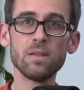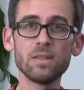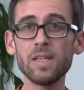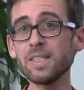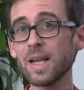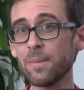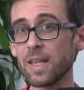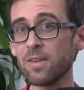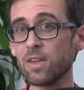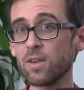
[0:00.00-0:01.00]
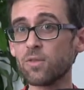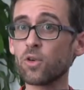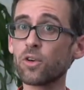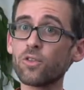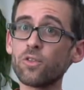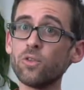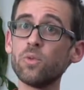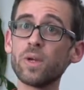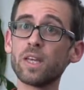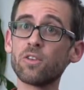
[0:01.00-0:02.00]
Since I'm leaving for a
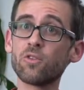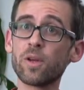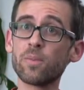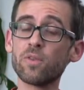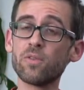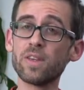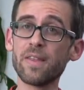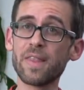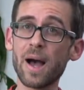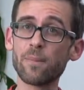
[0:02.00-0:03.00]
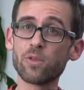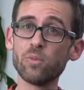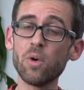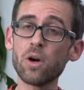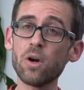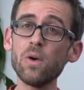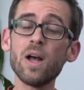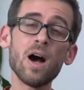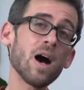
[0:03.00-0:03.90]
two-week trip to Vietnam tomorrow,